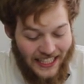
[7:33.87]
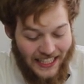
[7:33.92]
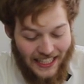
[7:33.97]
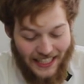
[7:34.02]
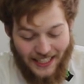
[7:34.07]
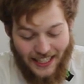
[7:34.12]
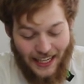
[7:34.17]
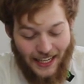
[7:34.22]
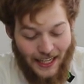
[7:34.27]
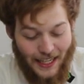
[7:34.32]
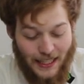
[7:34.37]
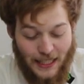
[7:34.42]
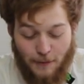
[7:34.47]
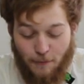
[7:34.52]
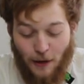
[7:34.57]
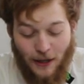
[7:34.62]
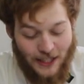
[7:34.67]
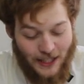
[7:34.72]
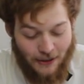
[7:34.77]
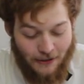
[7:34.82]
and it's like
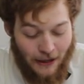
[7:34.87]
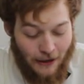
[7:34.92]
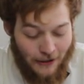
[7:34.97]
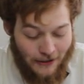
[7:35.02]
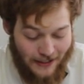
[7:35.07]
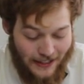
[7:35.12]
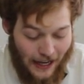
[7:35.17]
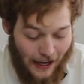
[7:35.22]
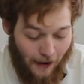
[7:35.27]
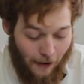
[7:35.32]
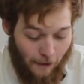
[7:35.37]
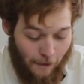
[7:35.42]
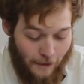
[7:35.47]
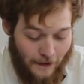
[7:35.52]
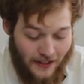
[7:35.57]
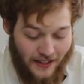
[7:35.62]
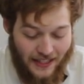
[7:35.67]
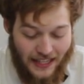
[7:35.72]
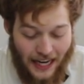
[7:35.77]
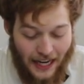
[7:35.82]
espresso yourself,
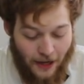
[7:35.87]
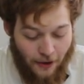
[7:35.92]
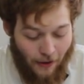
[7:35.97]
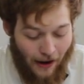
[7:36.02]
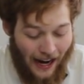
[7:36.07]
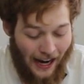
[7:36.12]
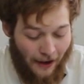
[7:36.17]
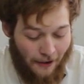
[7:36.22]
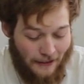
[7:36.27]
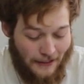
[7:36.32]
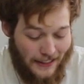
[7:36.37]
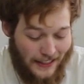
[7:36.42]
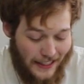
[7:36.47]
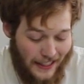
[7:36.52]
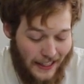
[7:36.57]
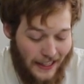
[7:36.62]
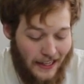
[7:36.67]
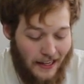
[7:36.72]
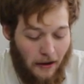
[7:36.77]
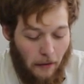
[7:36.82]
stay grounds,
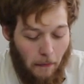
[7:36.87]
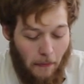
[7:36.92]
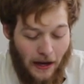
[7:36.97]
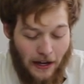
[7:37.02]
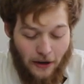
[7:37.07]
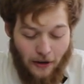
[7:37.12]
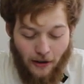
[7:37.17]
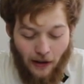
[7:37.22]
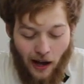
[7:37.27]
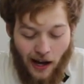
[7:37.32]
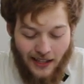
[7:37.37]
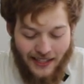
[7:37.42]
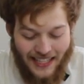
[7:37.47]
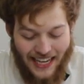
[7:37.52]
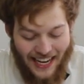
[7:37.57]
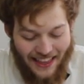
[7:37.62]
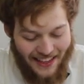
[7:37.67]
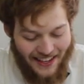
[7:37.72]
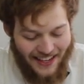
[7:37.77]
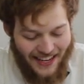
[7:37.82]
better
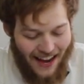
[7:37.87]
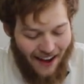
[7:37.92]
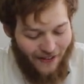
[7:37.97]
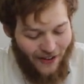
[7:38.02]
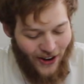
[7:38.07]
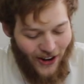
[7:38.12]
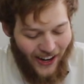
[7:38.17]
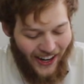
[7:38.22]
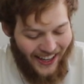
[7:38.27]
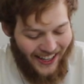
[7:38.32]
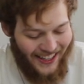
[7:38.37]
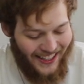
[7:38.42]
latte than never,